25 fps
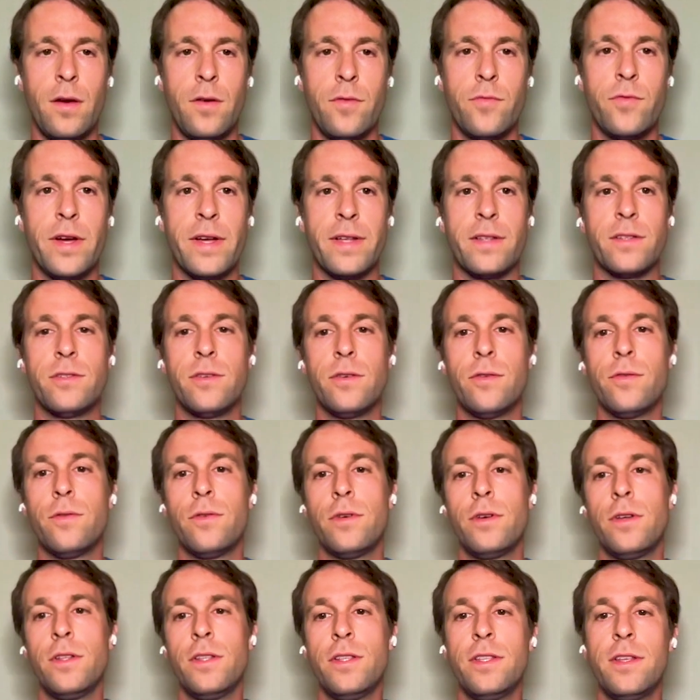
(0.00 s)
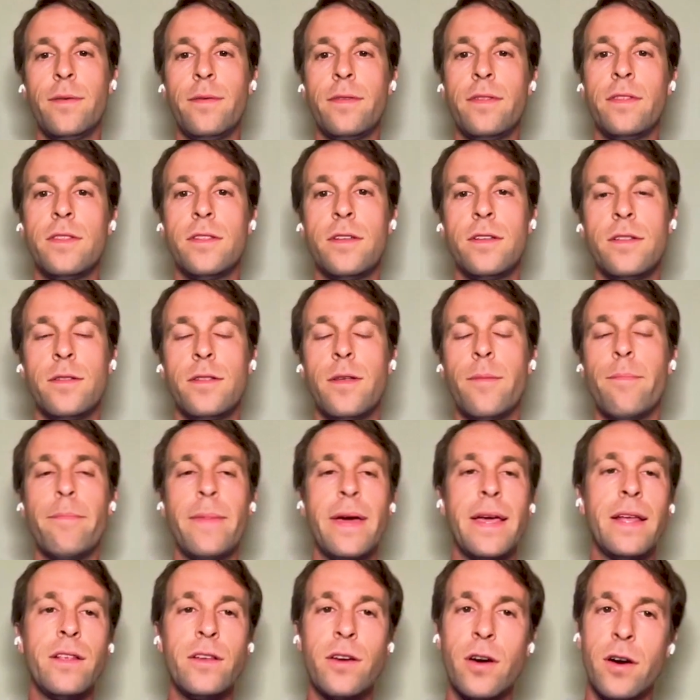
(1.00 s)
Right. So the, the, the
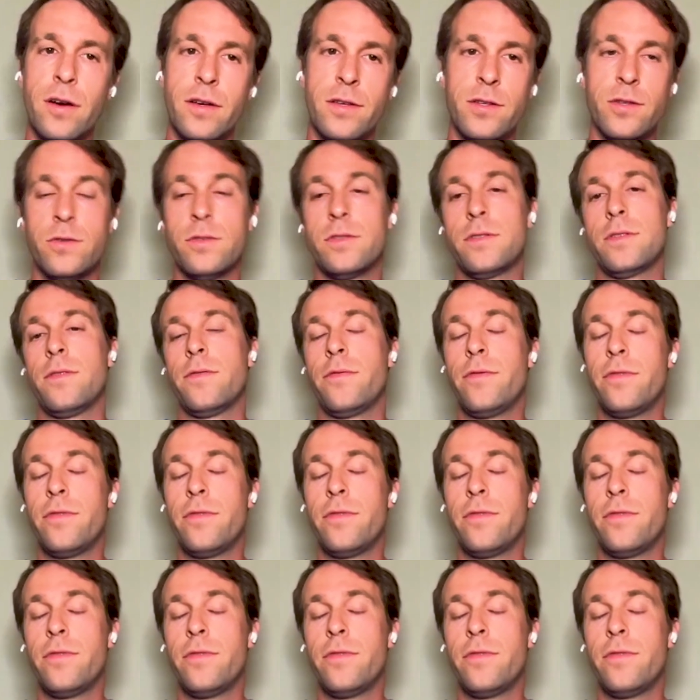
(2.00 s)
main cost